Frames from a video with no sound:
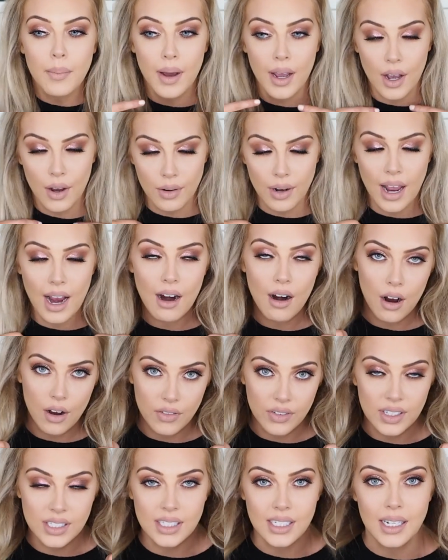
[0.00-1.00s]
my own hair,
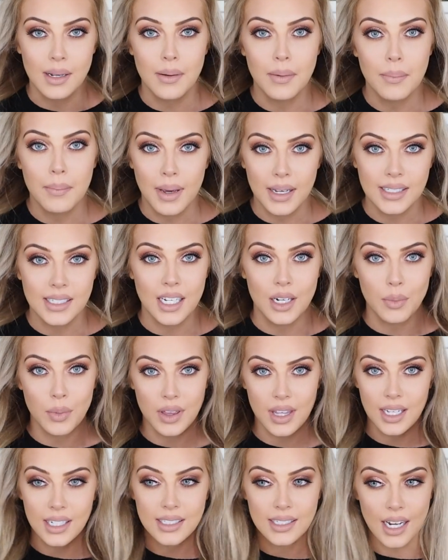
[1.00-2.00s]
obviously mixed in with
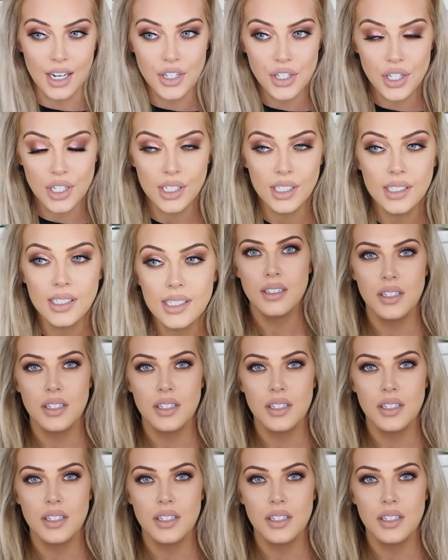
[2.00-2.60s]
the extensions.